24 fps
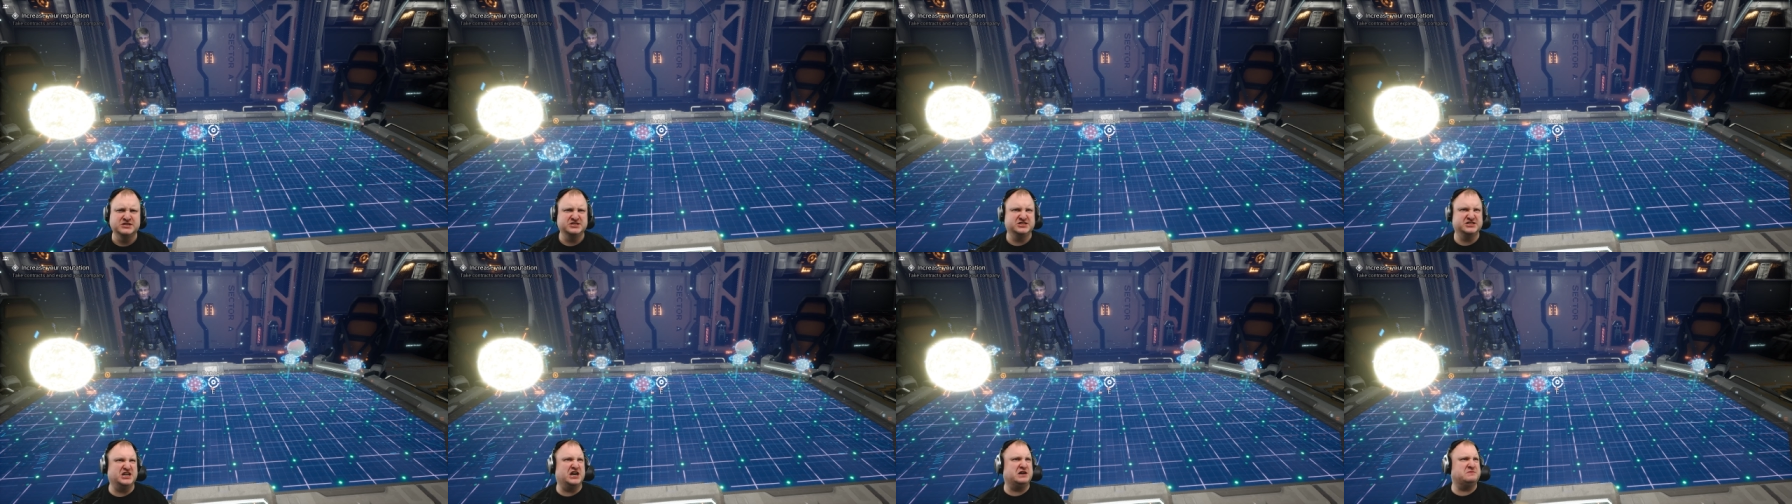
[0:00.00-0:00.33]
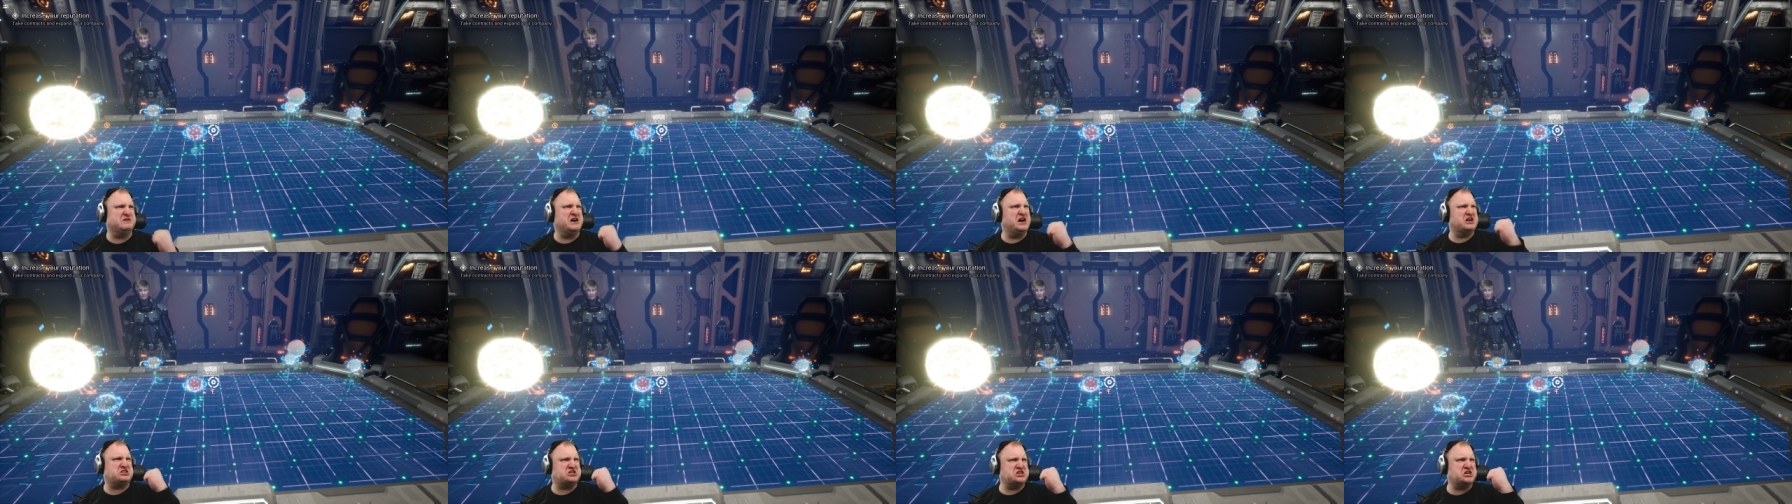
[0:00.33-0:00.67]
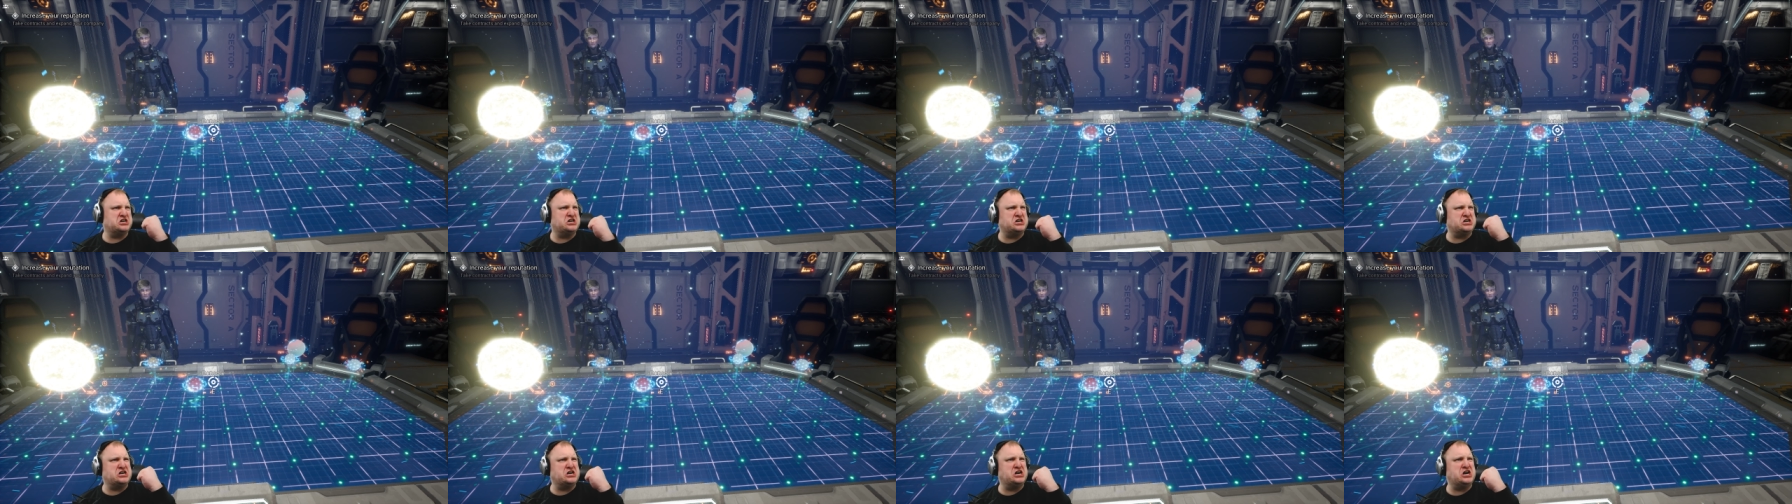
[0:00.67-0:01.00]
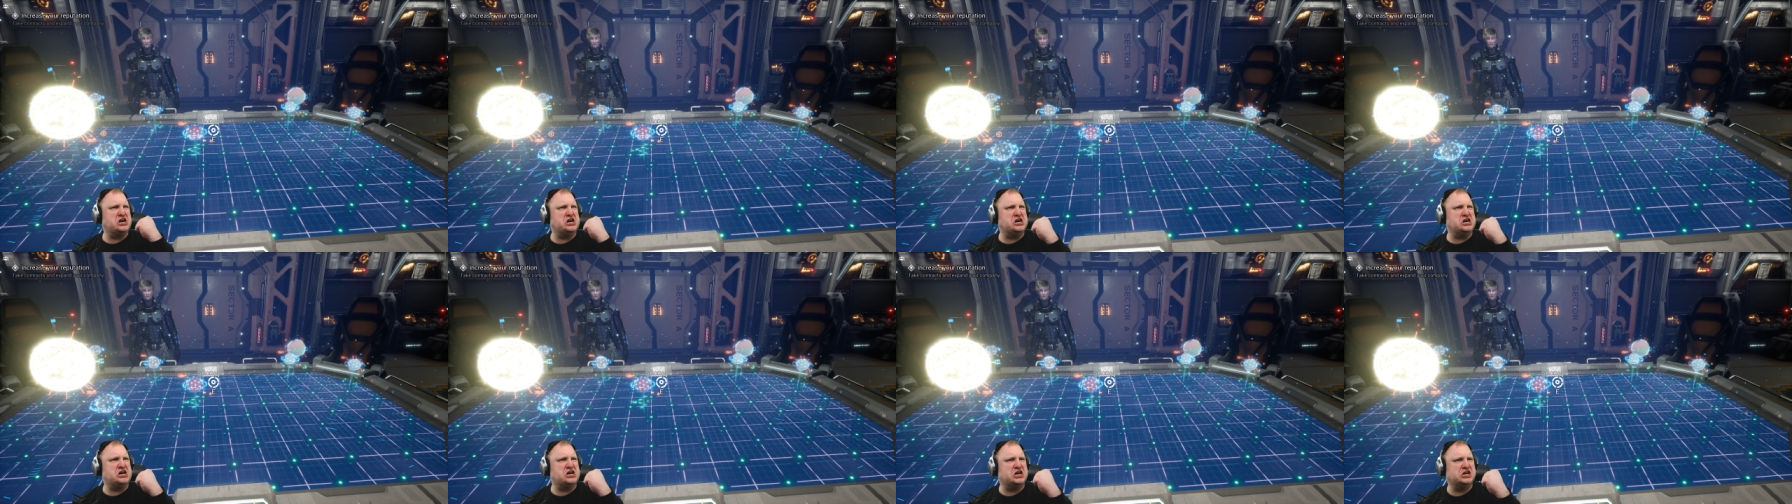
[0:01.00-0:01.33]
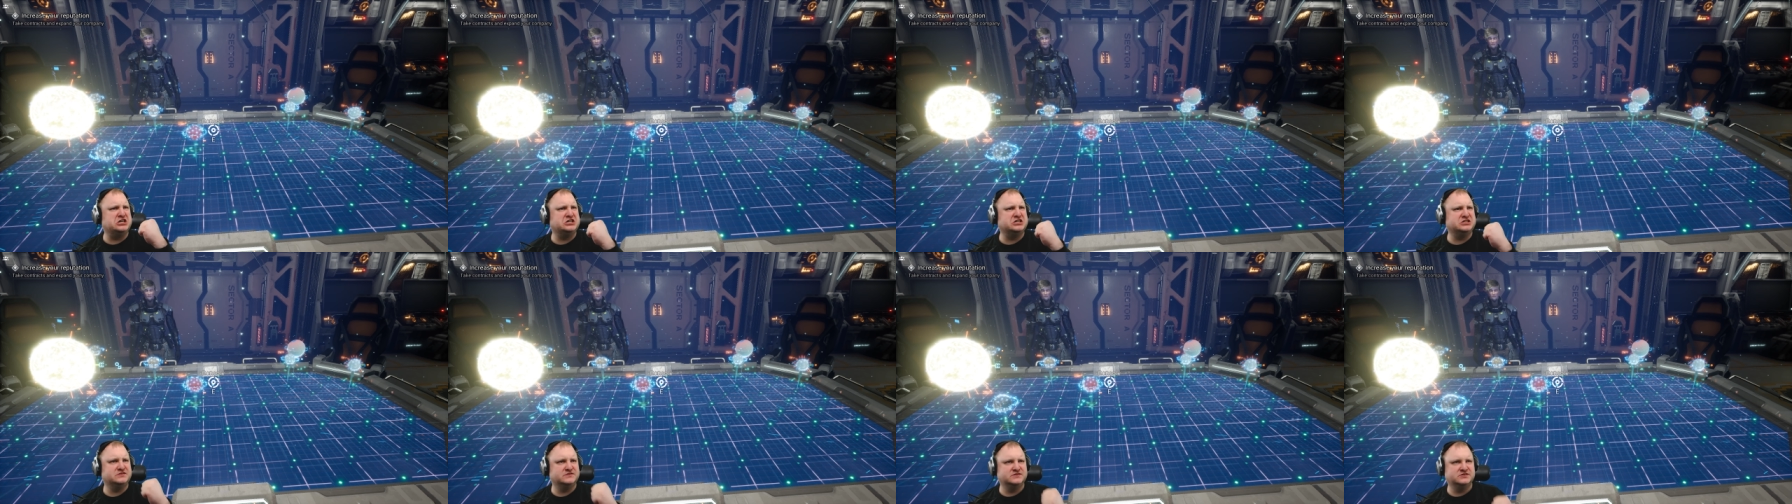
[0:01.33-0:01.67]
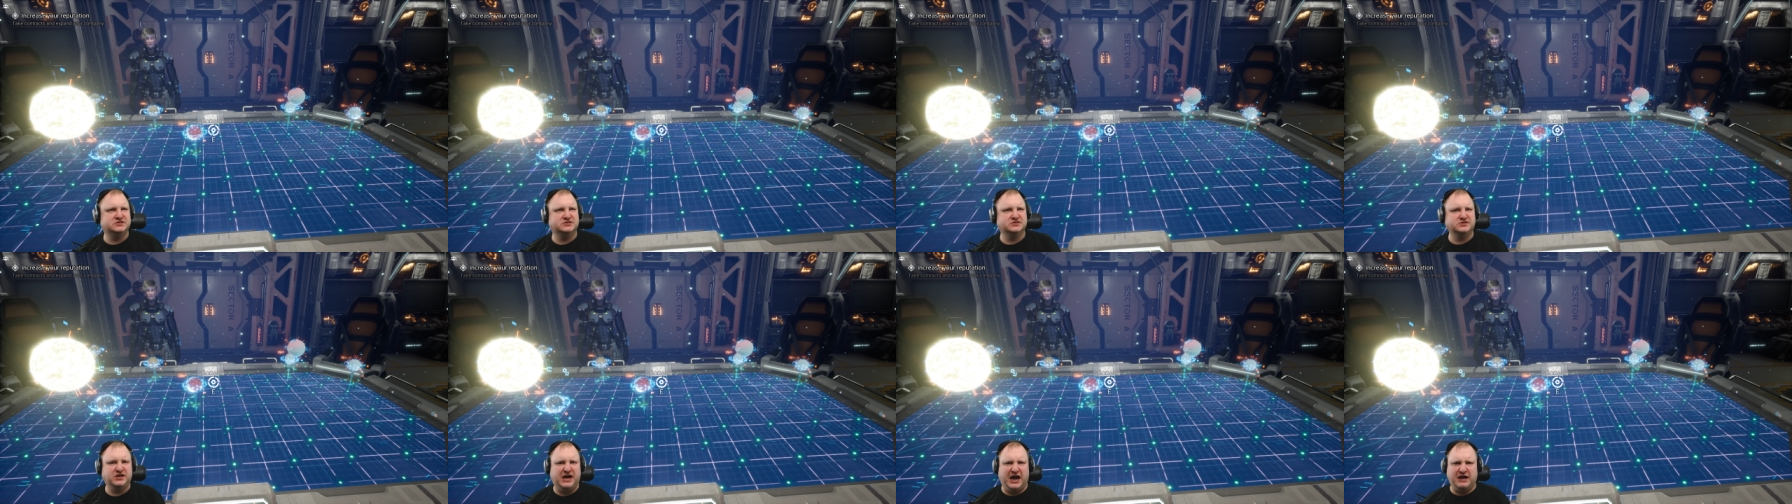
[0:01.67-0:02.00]
Yamata!
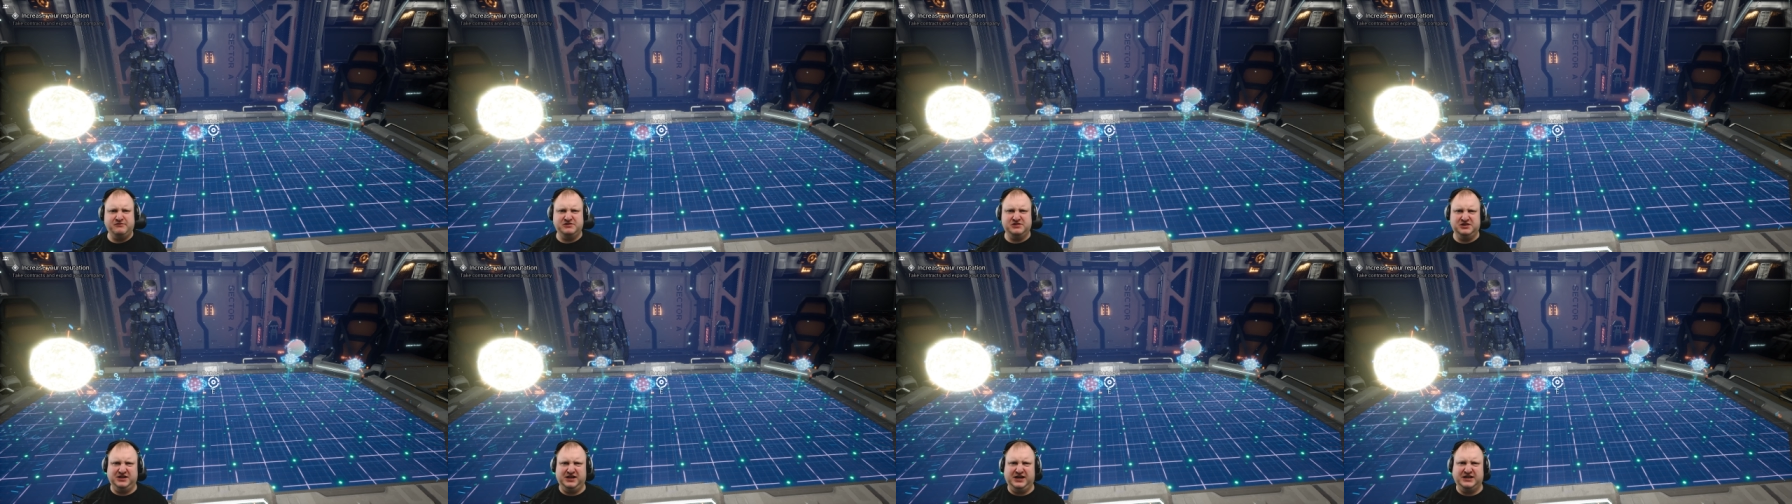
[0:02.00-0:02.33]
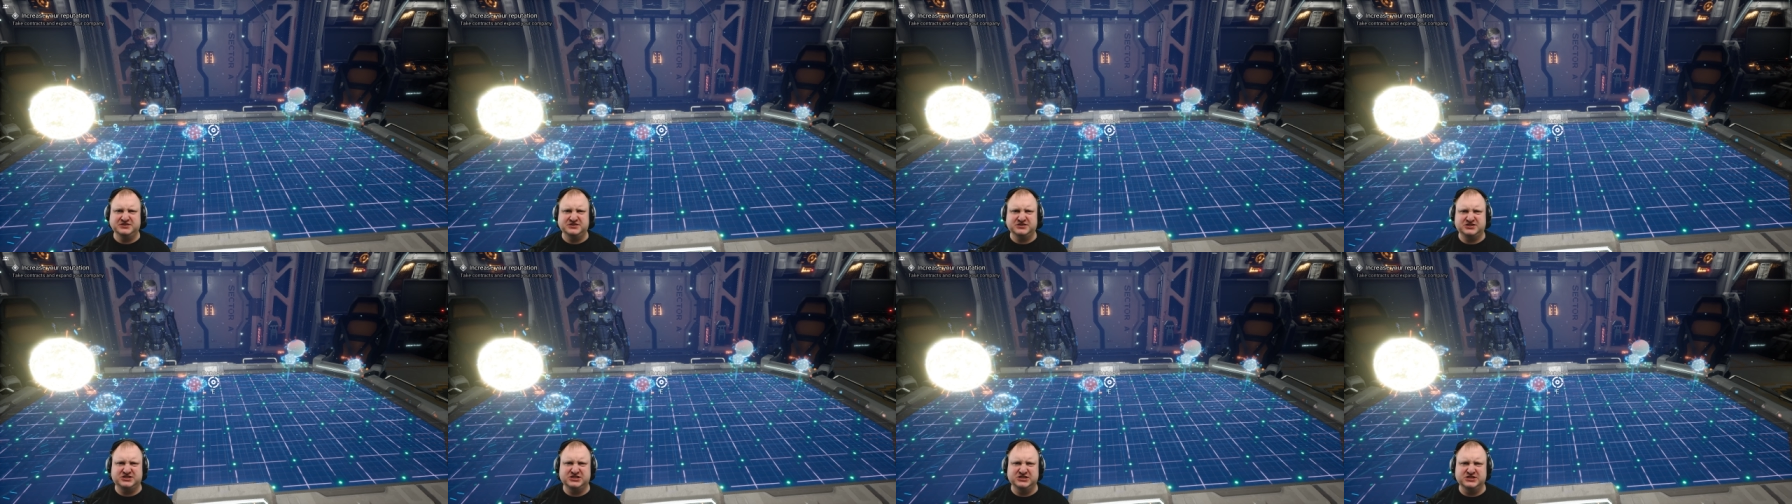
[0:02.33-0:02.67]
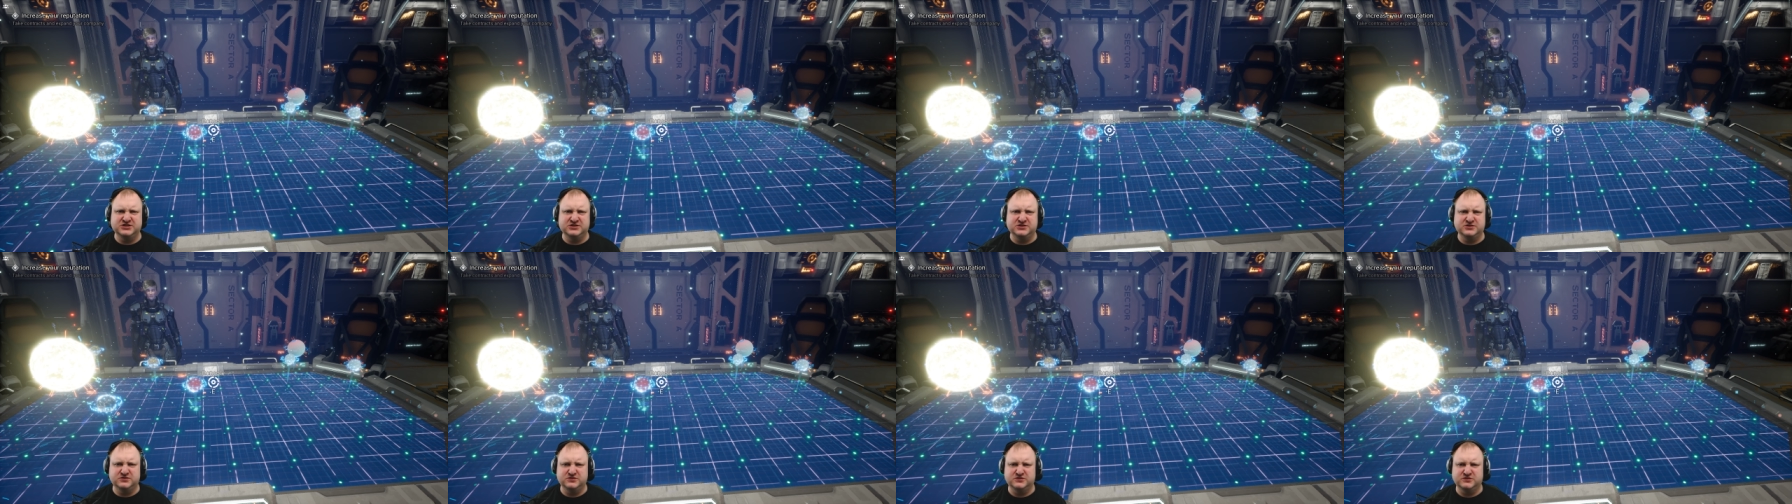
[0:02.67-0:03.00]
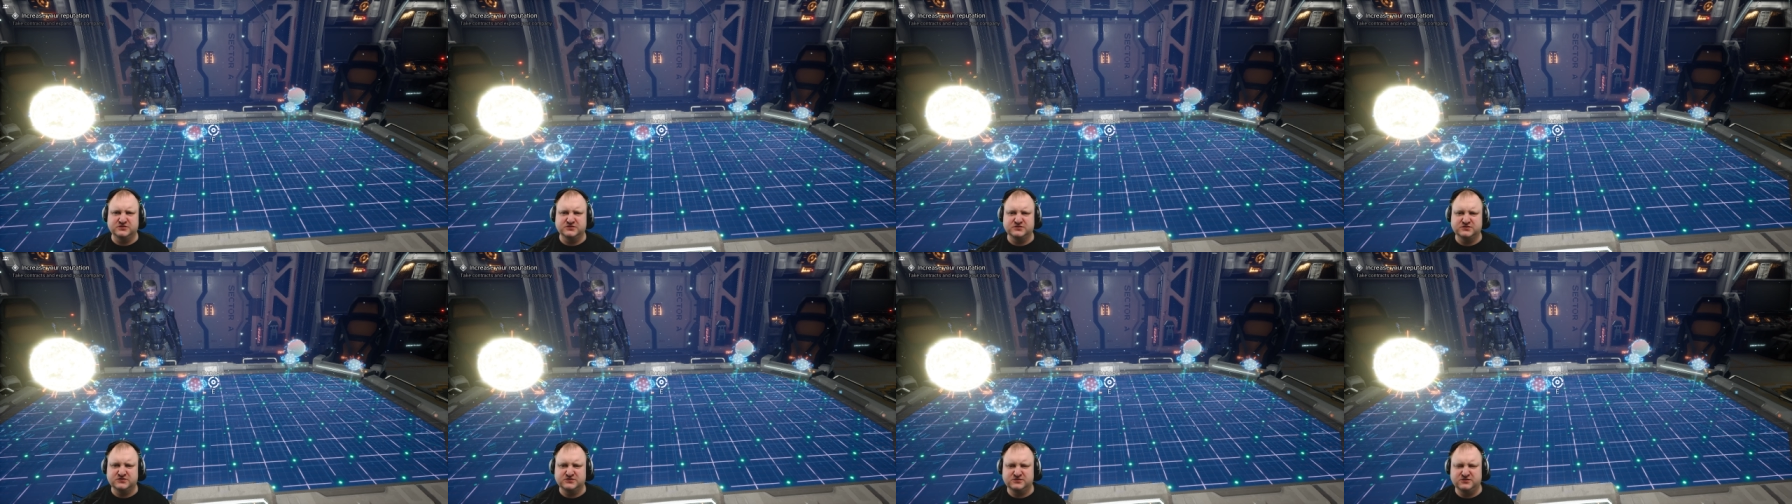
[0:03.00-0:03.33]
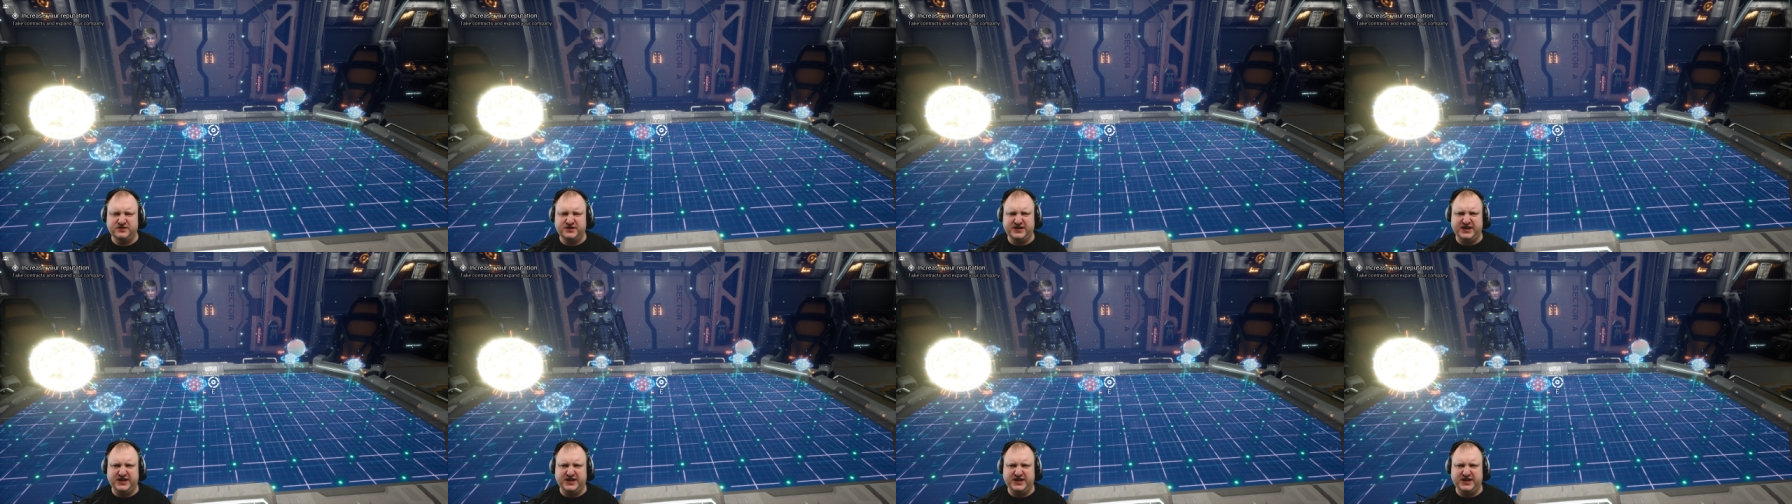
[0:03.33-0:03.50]
I will hunt you to